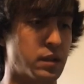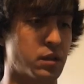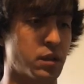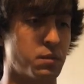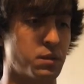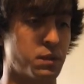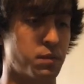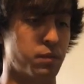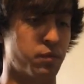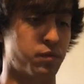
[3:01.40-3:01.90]
in
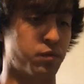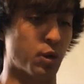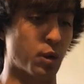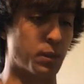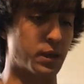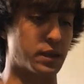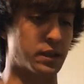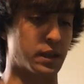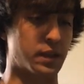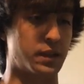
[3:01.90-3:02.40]
terms of
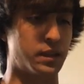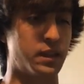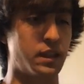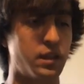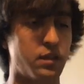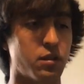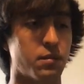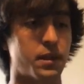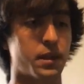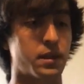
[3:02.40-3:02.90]
performance, I
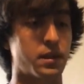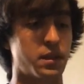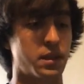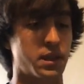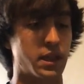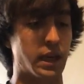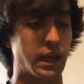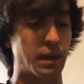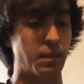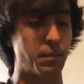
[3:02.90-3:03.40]
think they're about the
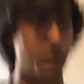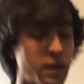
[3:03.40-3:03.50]
same.